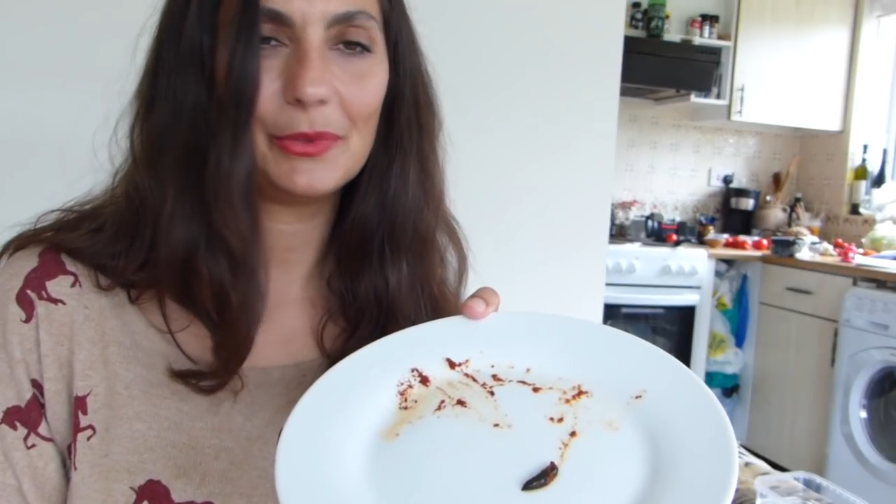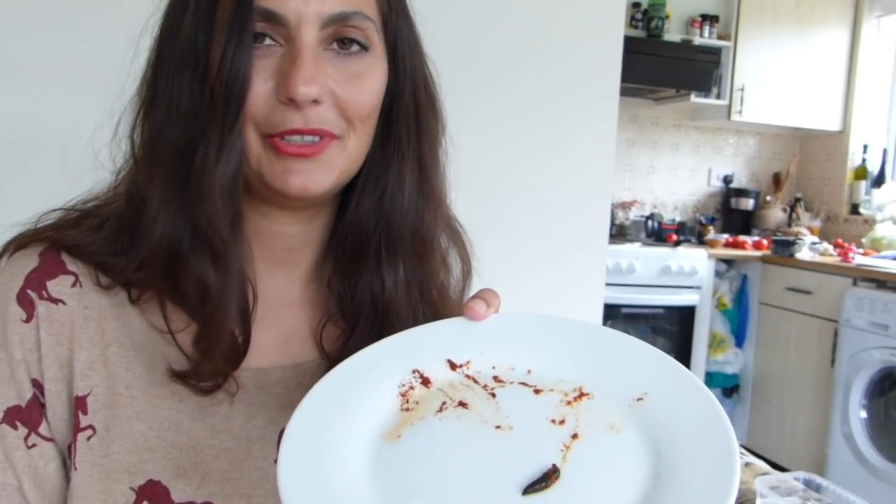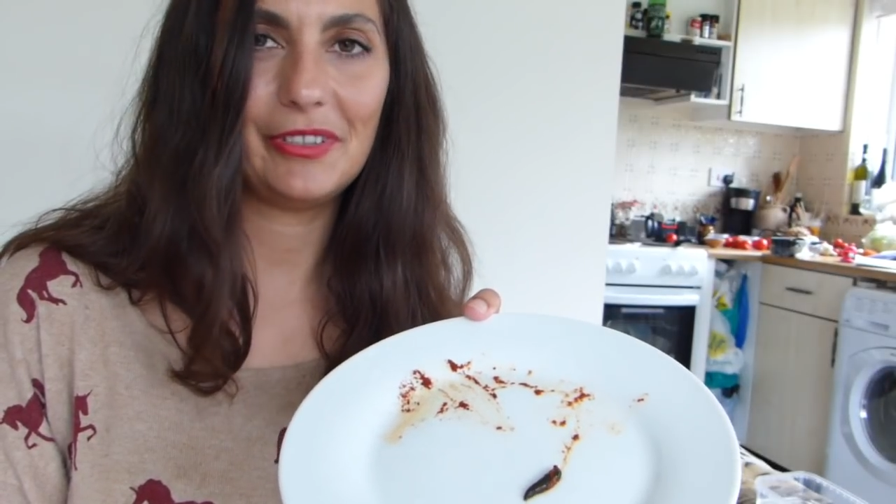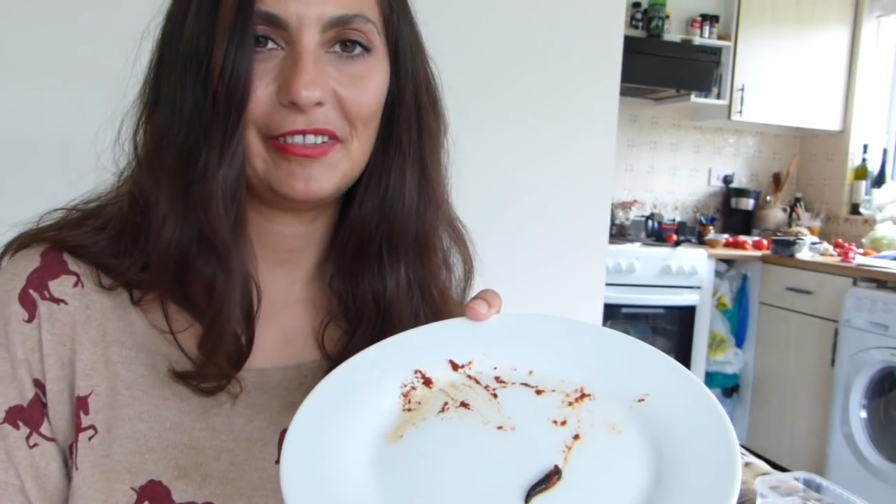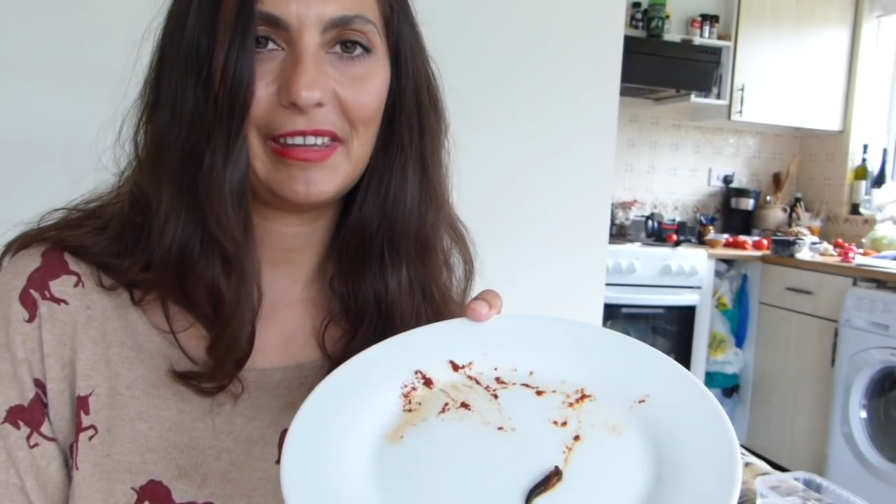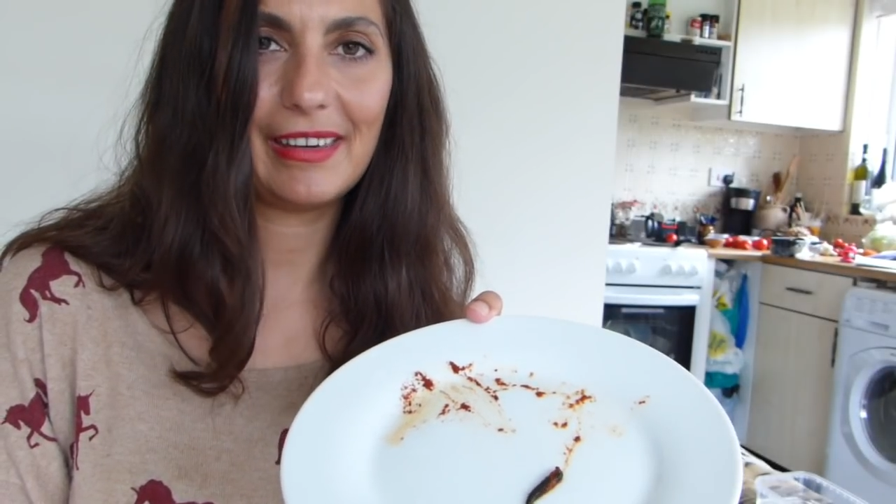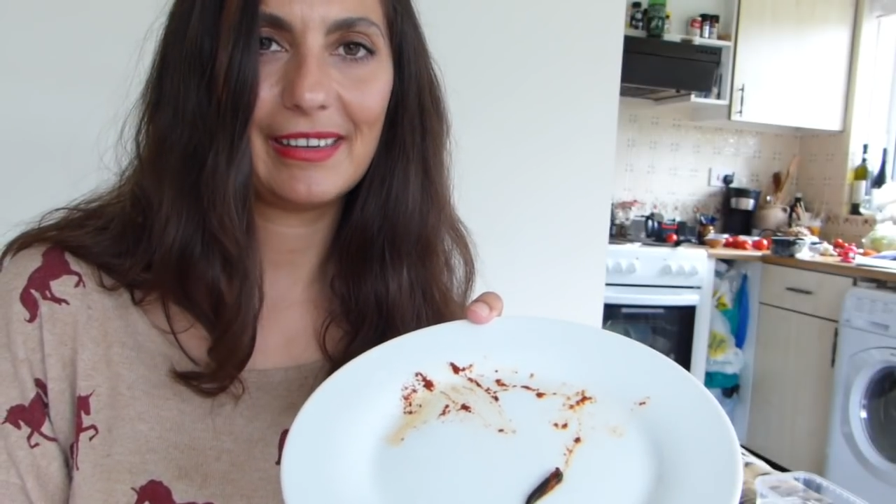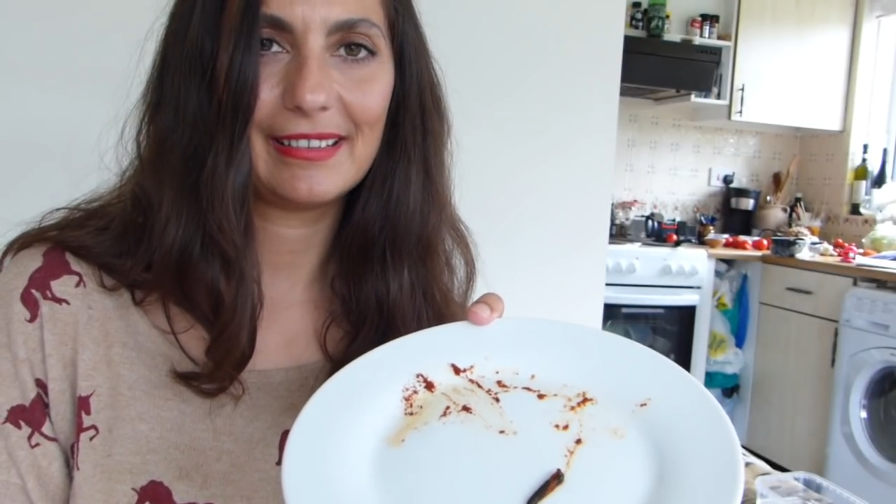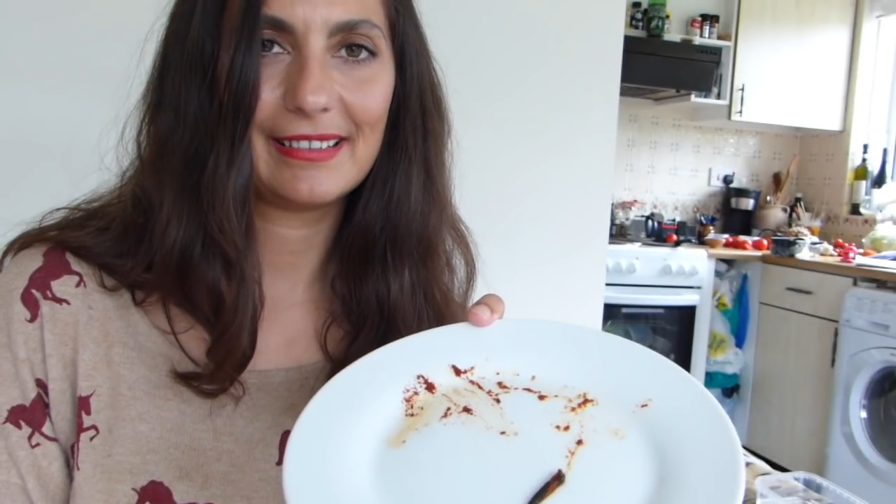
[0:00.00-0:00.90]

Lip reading: do you think?